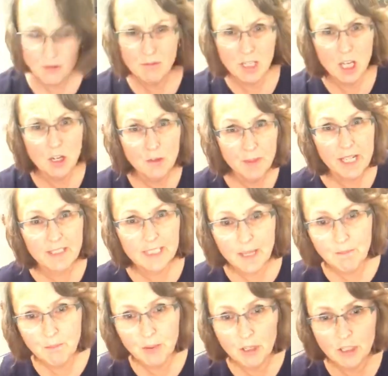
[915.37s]
And
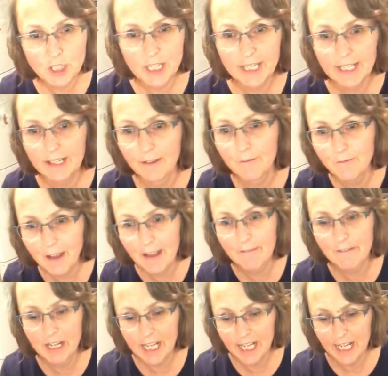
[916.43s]
if you remember, with
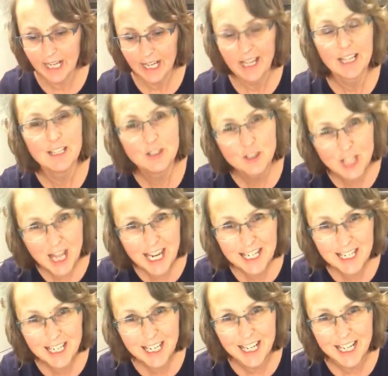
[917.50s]
your marble paste,
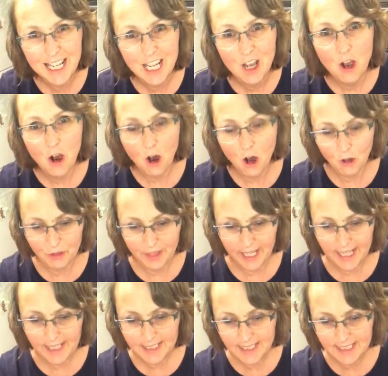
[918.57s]
the more that you want it to
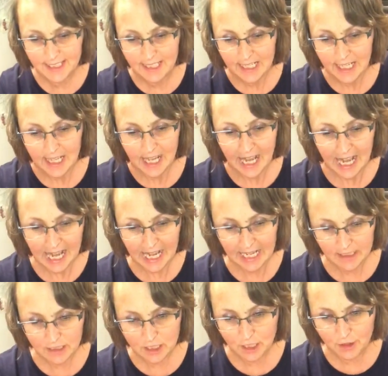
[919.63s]
bite, the
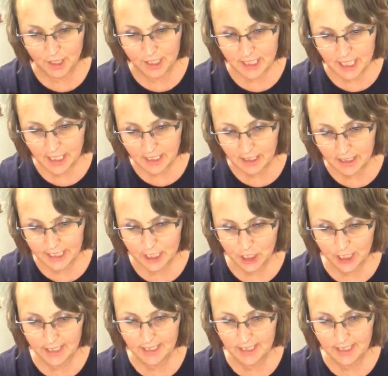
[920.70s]
drier you want it to be.